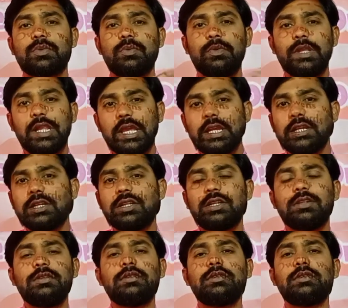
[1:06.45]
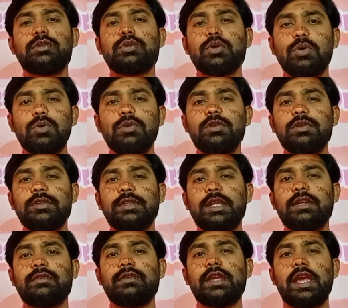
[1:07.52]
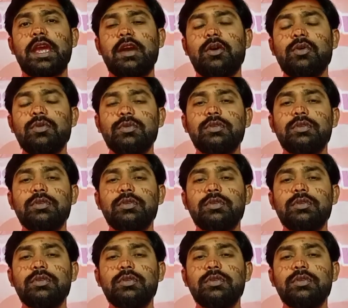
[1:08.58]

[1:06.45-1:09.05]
Wellington told that we have